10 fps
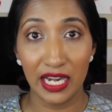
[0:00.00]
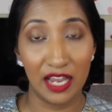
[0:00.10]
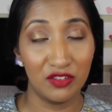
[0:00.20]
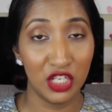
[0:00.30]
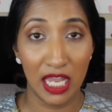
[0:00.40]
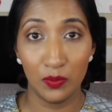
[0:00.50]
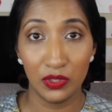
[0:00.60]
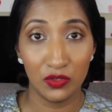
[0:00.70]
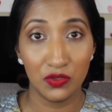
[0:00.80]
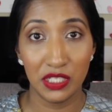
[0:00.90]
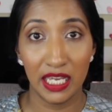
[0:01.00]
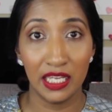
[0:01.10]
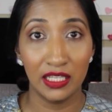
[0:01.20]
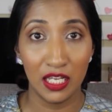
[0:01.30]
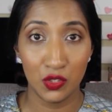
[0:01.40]
that I've shared with you
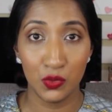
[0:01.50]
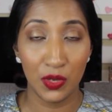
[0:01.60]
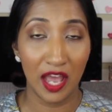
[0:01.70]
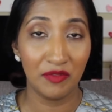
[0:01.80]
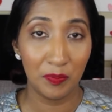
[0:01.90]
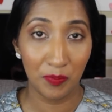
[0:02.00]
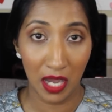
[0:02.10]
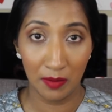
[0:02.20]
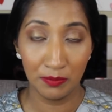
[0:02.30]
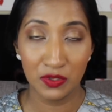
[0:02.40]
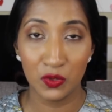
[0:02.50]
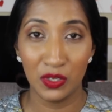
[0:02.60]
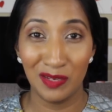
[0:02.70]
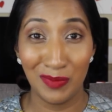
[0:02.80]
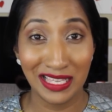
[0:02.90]
today, they do have a pump, so
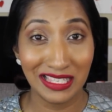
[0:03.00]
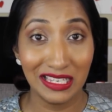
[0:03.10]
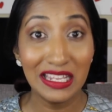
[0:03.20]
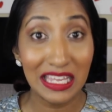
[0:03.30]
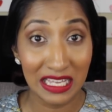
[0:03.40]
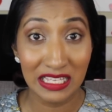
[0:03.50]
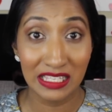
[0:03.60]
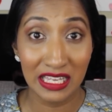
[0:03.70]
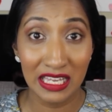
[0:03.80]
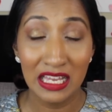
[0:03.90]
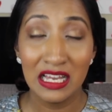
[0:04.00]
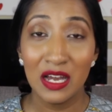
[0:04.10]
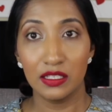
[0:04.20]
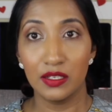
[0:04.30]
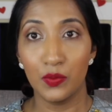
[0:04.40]
it makes it easy.
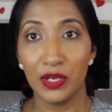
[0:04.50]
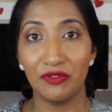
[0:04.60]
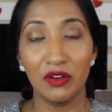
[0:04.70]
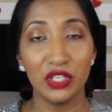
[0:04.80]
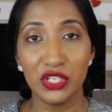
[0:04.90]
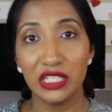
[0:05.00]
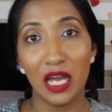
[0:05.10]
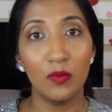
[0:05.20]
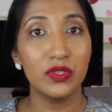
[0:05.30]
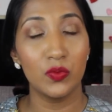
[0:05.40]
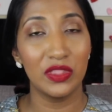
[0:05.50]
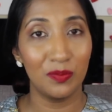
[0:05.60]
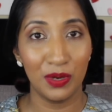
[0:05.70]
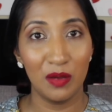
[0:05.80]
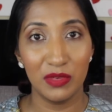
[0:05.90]
When foundation comes with
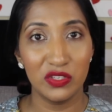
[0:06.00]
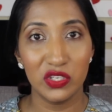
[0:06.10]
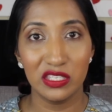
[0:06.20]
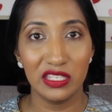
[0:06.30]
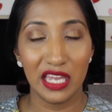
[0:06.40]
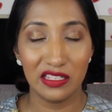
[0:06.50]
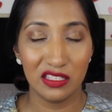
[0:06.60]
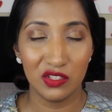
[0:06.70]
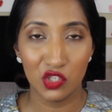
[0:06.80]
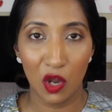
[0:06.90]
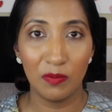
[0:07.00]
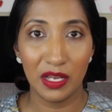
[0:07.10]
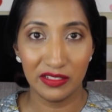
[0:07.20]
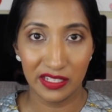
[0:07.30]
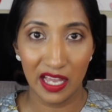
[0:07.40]
a pump, it just gets the
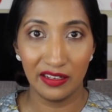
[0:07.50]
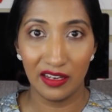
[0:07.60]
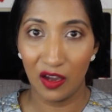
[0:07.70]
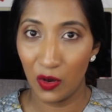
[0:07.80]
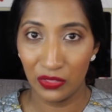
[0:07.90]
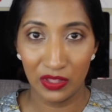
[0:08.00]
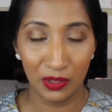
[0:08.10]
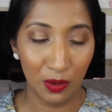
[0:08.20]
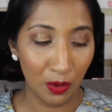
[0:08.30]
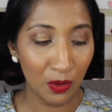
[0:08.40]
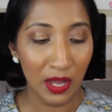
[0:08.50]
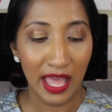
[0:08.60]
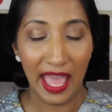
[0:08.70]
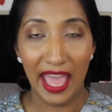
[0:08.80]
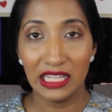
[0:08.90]
job done on the go,
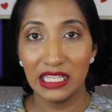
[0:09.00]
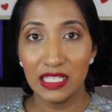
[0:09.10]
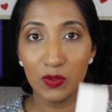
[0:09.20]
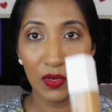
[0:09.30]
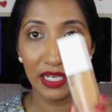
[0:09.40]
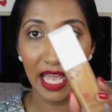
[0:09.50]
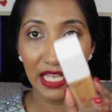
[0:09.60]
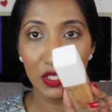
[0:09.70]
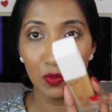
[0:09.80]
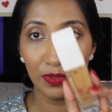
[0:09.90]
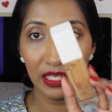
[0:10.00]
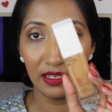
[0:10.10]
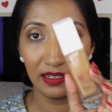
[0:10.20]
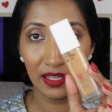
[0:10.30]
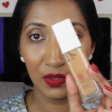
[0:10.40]
and this one has to be
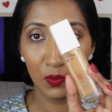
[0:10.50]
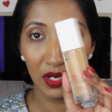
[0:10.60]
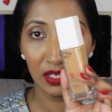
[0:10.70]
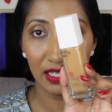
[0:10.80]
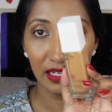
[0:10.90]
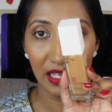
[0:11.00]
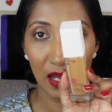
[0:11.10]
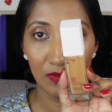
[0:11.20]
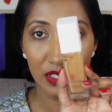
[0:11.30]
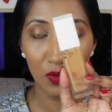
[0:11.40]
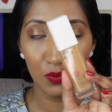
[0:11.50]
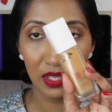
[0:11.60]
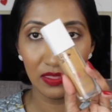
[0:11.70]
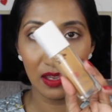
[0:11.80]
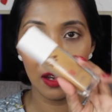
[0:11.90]
another one that comes
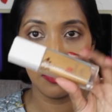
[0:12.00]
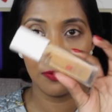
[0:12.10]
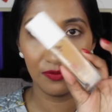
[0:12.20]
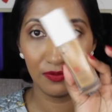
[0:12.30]
with a